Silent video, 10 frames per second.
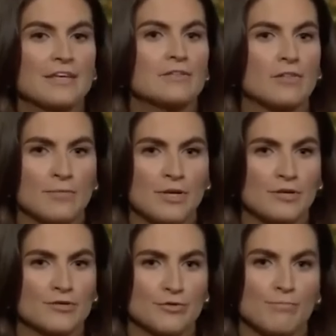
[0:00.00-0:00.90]
think
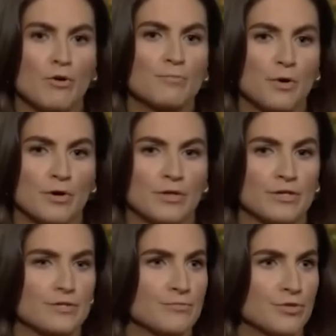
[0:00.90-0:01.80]
lawmakers from both
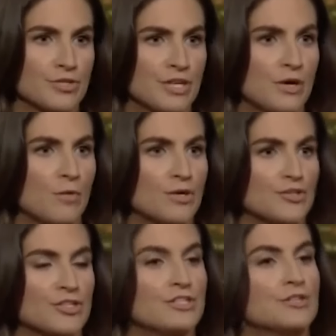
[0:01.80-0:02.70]
parties should take
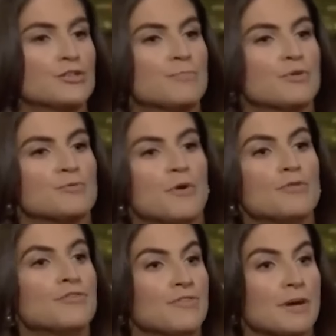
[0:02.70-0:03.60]
questions, and you should push
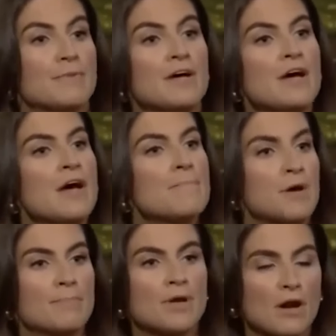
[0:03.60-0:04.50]
both of them.
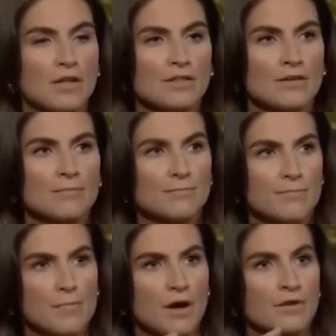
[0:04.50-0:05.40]
But on
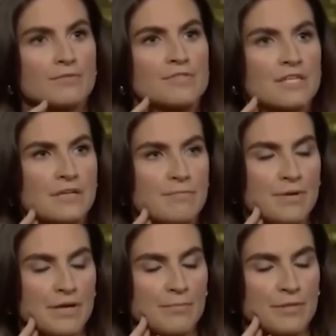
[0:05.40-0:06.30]
CNN
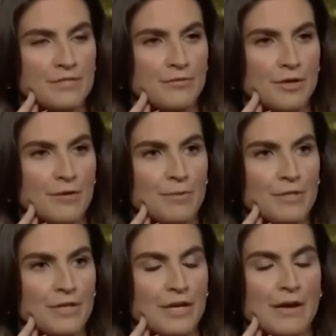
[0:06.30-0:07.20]
being a place of
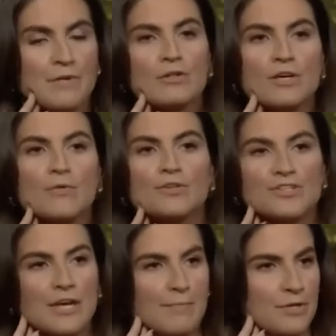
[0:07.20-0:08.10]
credibility, I mean, look at what
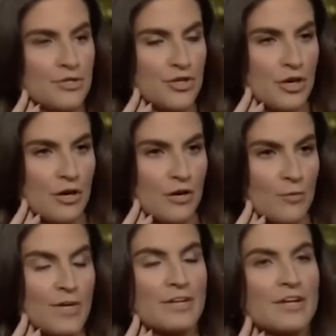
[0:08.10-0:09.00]
just happened in
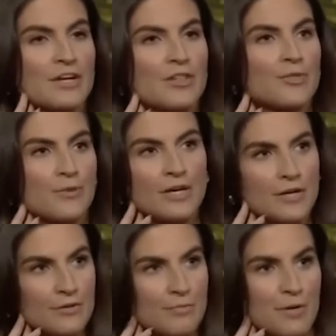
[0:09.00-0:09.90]
Chicago. We had
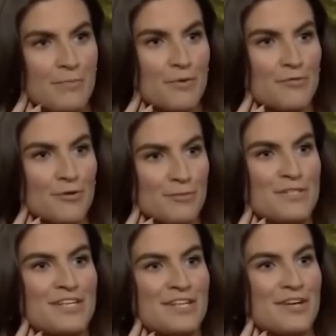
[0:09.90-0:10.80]
300 people from
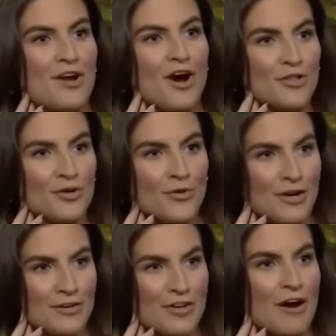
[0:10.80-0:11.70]
CNN on the
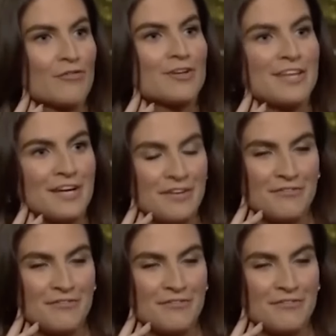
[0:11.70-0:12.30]
ground covering that